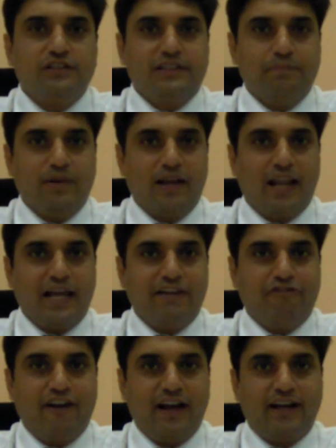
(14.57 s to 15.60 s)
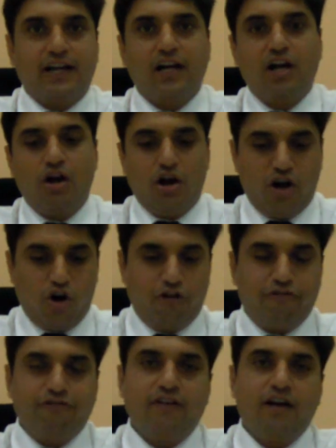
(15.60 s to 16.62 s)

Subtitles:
a simple life hack of